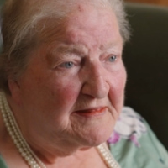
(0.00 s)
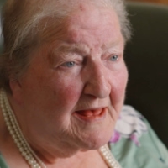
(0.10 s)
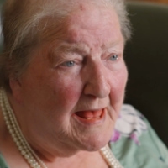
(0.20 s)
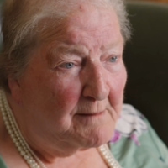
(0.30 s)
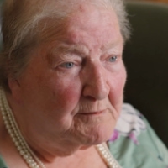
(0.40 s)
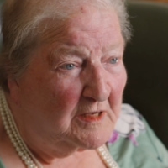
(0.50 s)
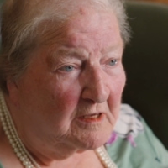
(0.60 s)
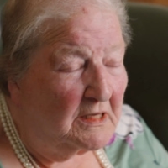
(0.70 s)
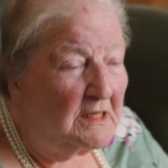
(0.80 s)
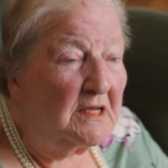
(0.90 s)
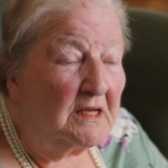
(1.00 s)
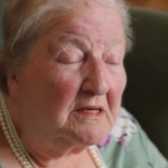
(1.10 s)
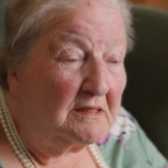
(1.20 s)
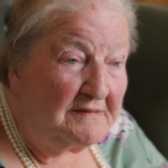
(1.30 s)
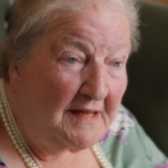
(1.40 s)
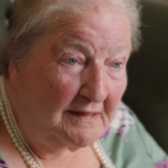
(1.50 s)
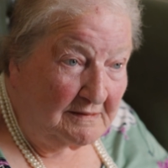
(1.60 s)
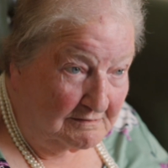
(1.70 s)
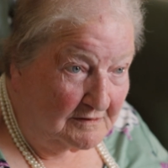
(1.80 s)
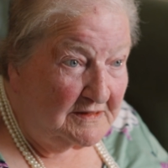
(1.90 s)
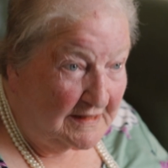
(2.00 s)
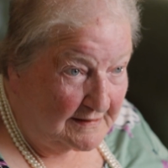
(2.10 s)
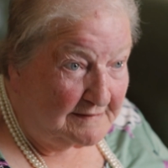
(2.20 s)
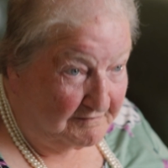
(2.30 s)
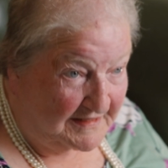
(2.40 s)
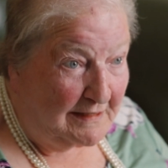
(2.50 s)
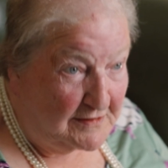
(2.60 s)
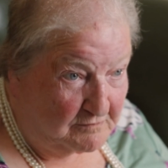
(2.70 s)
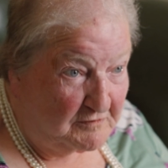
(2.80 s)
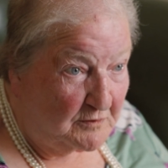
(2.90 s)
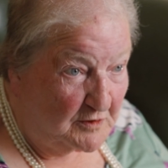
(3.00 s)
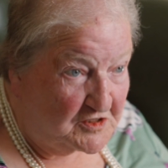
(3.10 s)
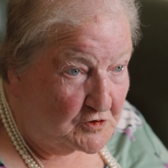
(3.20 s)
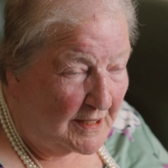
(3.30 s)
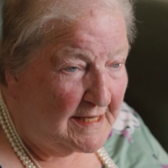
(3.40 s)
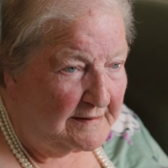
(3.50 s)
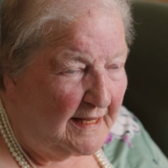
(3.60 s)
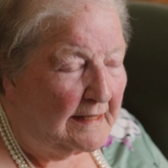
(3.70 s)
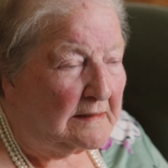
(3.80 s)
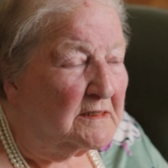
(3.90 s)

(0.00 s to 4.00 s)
the hem, and then they were straight then.